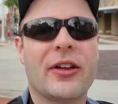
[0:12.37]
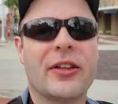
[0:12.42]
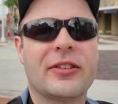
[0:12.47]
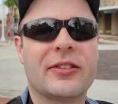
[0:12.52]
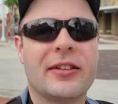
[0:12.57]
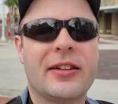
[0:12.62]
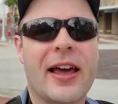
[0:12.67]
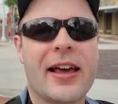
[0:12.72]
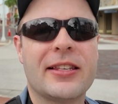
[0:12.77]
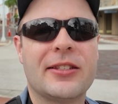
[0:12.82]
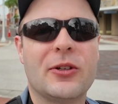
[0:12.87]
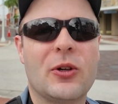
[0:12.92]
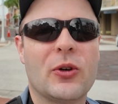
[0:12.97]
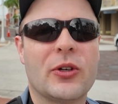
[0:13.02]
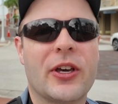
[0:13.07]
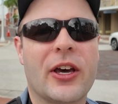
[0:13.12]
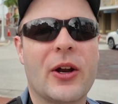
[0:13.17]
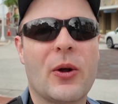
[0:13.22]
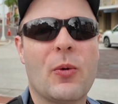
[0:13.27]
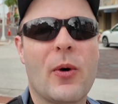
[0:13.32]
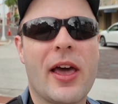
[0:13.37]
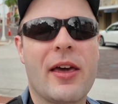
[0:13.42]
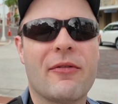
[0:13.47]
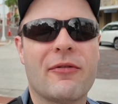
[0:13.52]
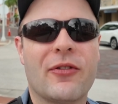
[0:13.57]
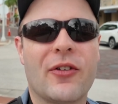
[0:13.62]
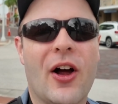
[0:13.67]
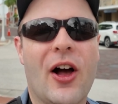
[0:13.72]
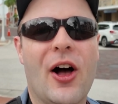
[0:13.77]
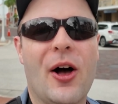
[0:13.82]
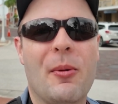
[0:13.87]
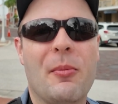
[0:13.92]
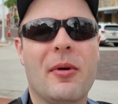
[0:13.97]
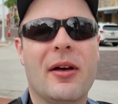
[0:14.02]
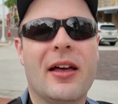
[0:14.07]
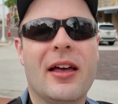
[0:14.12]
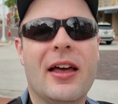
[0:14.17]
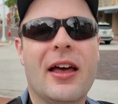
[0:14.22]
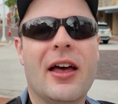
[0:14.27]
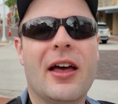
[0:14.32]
It's a nice little getaway from